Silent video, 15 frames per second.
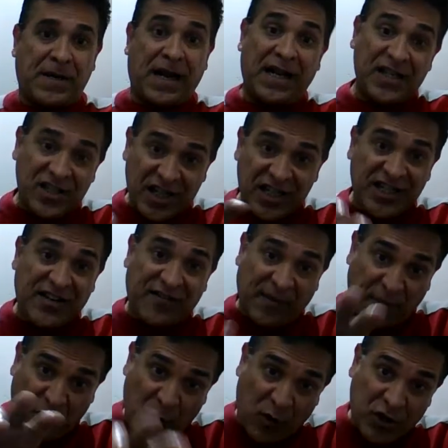And Sanjeev
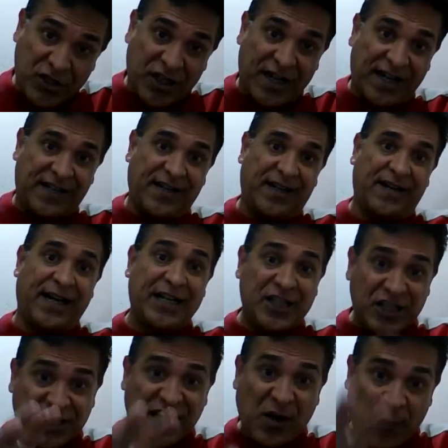Kapoor was selected, and
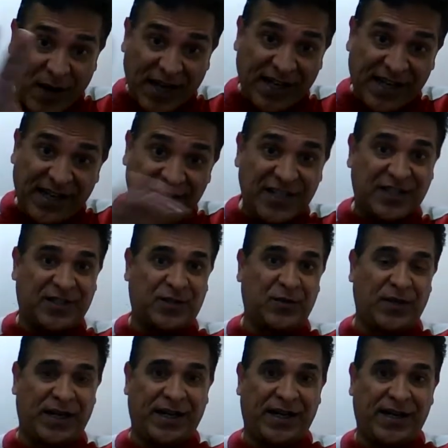see where he is
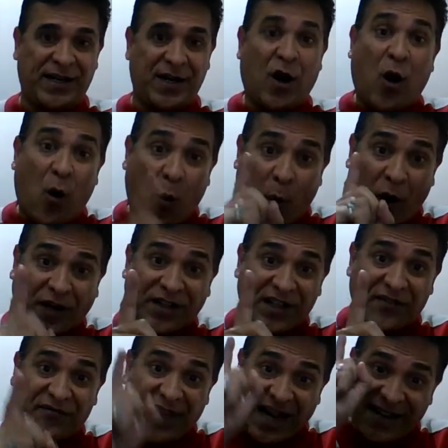today. What
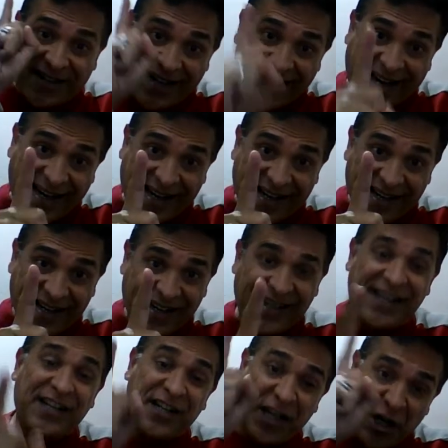if that day
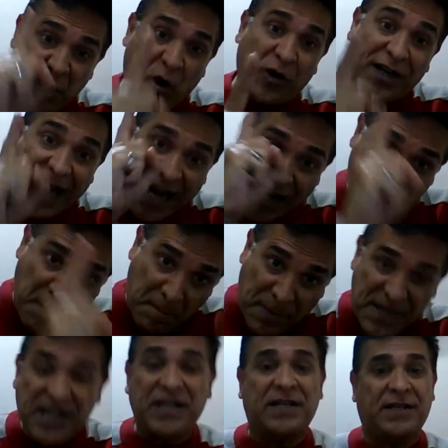he did not
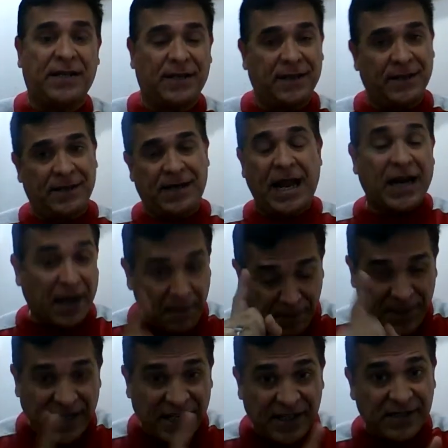accompanied
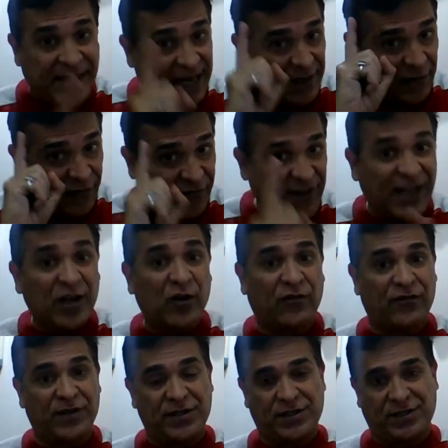that friend of
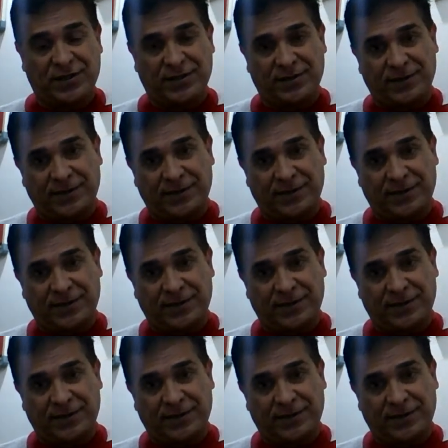his?